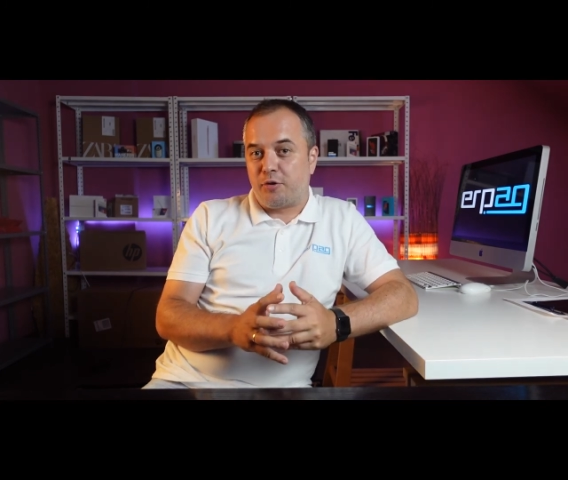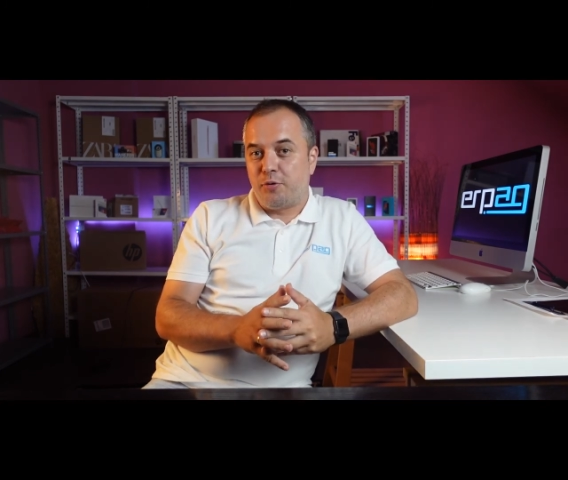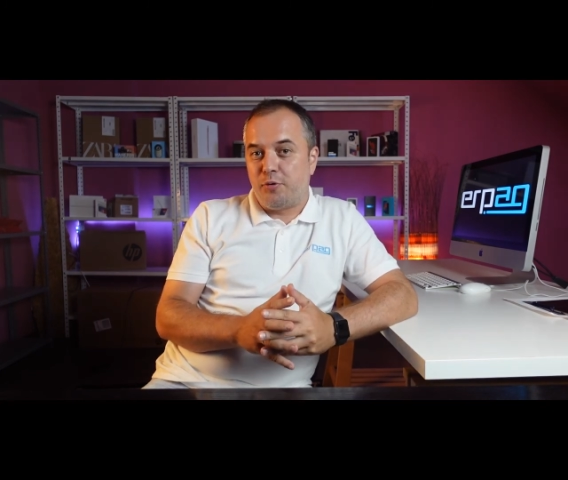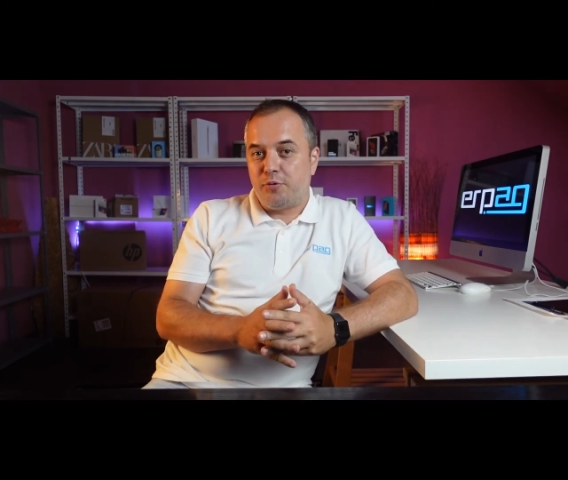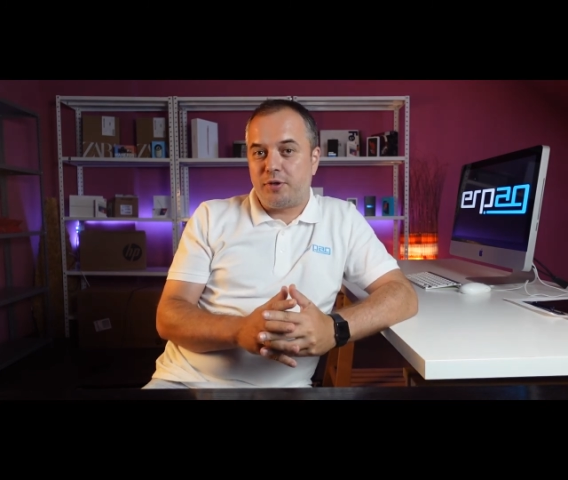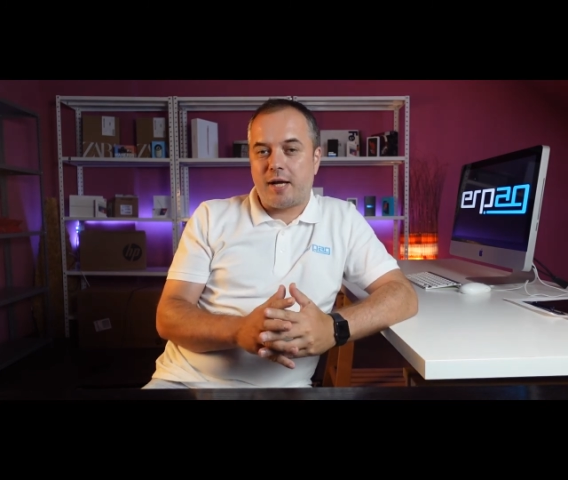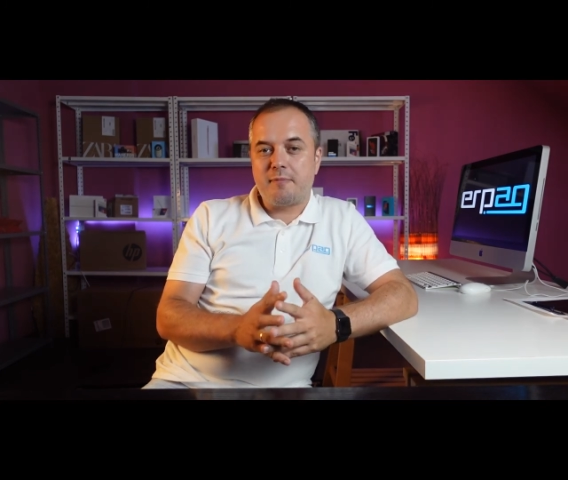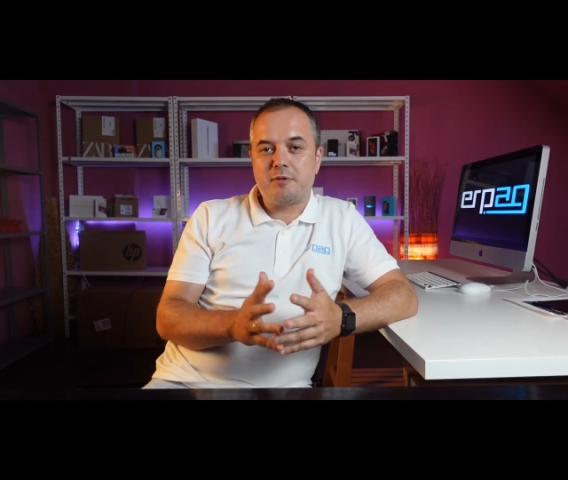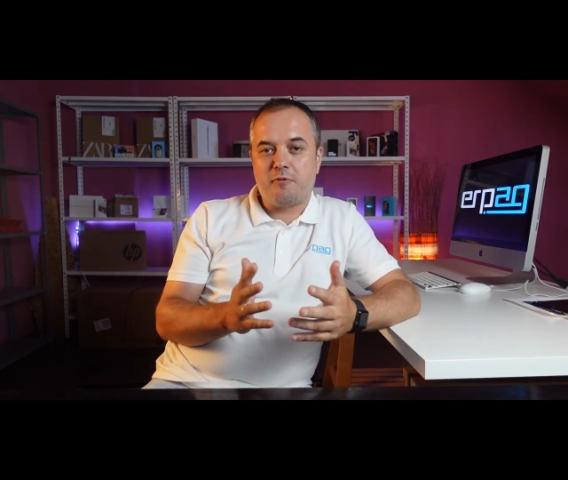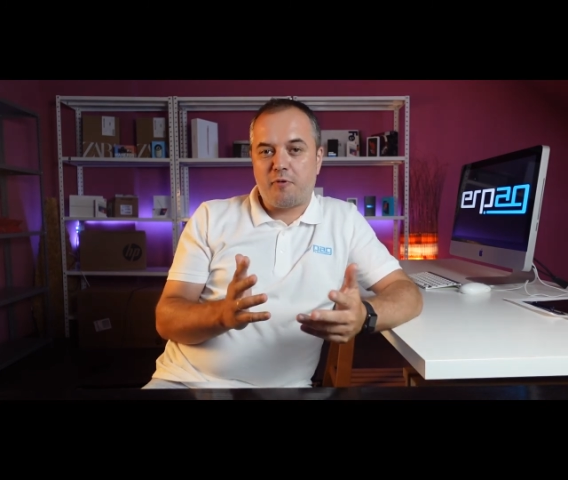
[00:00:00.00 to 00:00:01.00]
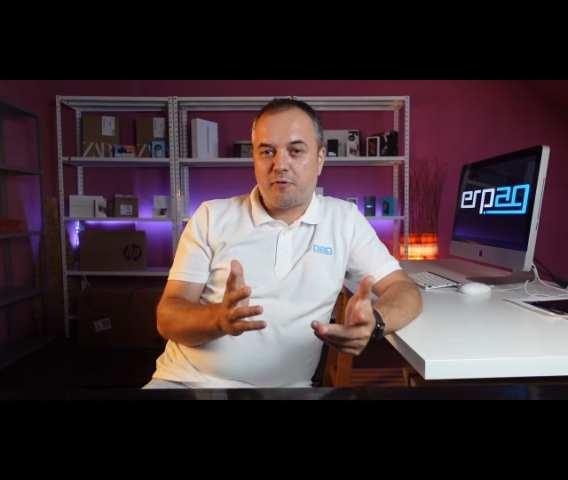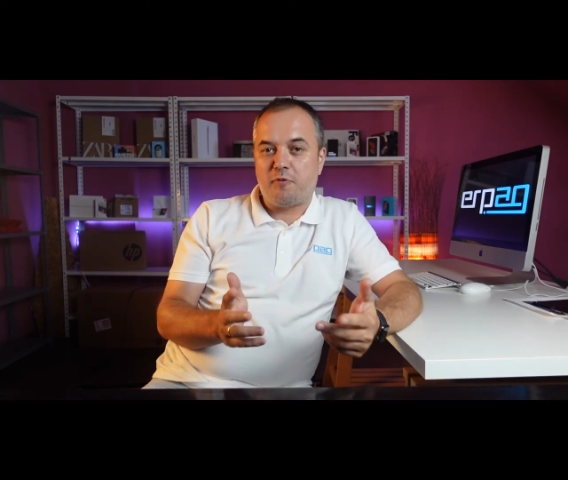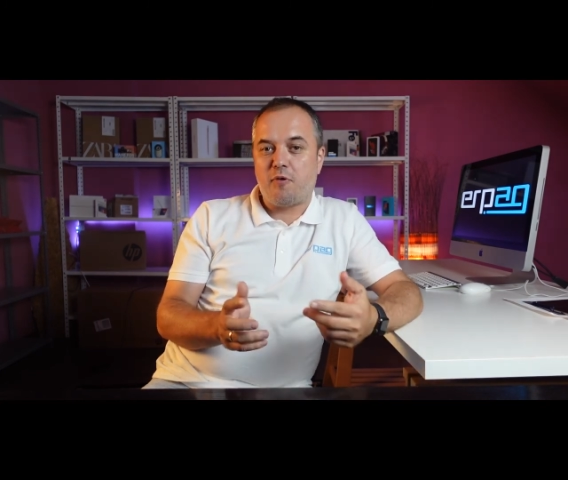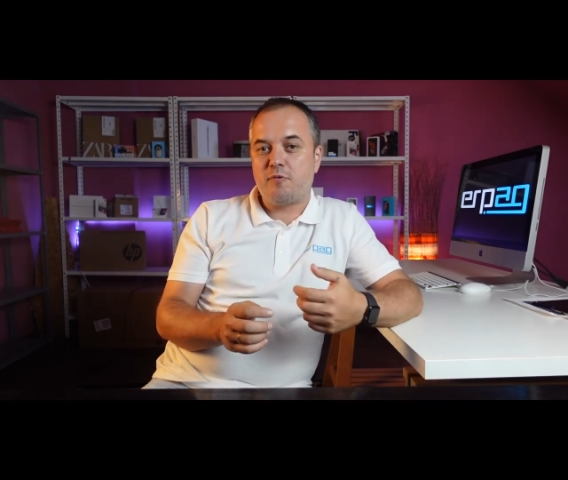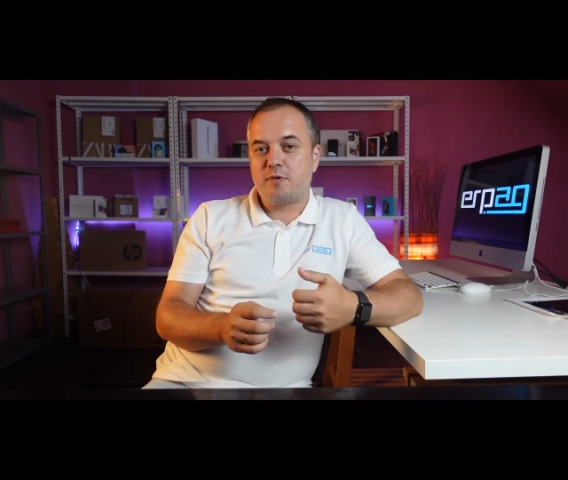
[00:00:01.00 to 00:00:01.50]
two types of
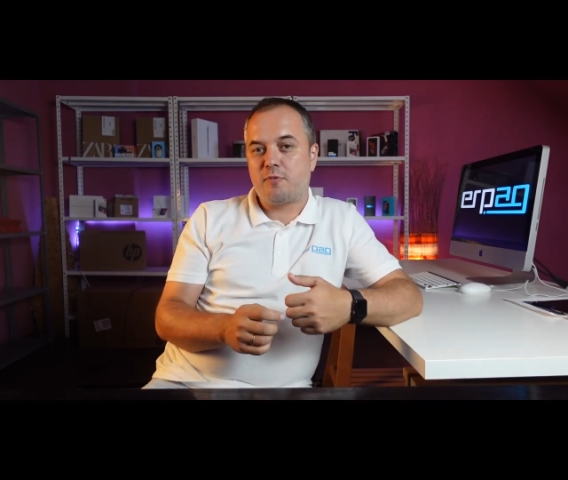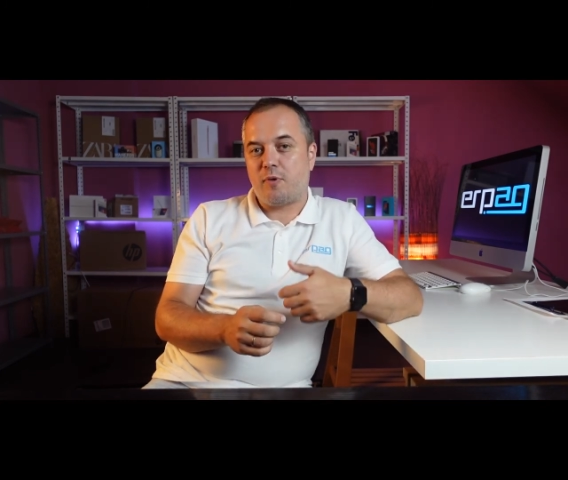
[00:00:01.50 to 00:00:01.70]
workflows.